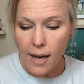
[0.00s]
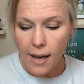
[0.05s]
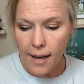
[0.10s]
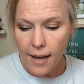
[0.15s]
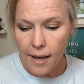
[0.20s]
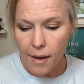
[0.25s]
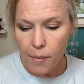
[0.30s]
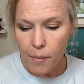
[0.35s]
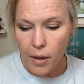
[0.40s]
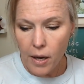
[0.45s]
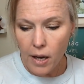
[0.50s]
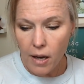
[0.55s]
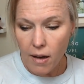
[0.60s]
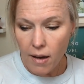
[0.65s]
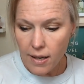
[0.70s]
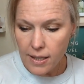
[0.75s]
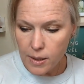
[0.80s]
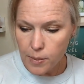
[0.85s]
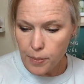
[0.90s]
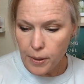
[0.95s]
A
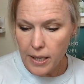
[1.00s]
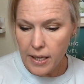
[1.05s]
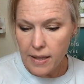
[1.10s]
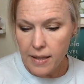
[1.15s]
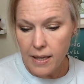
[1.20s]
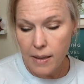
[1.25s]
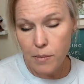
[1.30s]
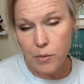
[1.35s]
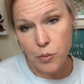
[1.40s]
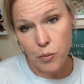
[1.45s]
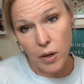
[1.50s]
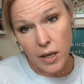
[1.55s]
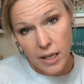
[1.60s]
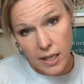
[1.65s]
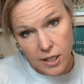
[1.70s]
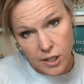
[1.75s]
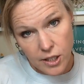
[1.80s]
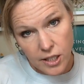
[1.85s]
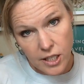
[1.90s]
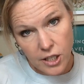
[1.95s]
cosplay themed
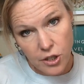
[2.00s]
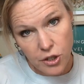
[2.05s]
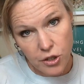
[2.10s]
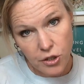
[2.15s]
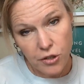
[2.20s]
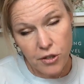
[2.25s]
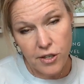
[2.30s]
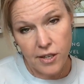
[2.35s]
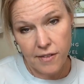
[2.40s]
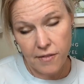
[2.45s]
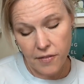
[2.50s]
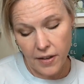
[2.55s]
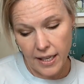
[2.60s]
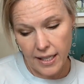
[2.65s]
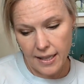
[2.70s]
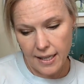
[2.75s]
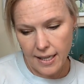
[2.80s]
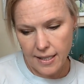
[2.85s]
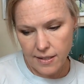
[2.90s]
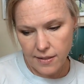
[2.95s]
running t-shirt. You can
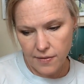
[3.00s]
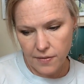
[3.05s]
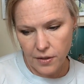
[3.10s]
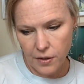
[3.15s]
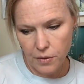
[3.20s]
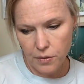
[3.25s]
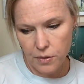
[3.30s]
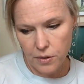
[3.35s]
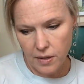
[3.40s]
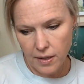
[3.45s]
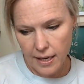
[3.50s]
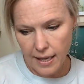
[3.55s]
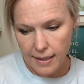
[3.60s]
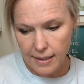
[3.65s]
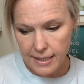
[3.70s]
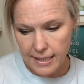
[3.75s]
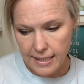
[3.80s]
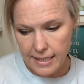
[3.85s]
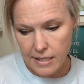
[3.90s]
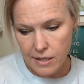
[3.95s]
find lots of those on
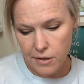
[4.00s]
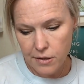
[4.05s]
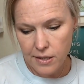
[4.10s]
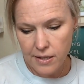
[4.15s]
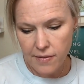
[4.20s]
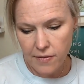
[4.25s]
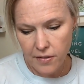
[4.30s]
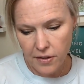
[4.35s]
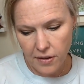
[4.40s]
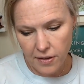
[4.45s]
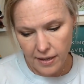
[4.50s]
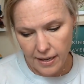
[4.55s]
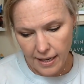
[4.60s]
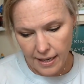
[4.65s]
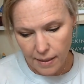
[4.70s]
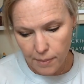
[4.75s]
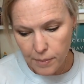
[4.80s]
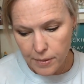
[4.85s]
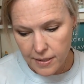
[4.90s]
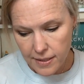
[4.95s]
Etsy or even on
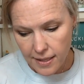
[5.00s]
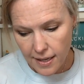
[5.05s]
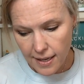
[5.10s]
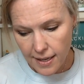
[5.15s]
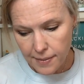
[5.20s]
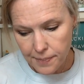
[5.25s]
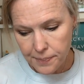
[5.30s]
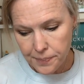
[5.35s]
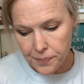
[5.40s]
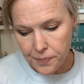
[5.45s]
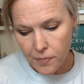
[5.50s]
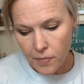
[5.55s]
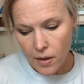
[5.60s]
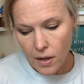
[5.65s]
Amazon.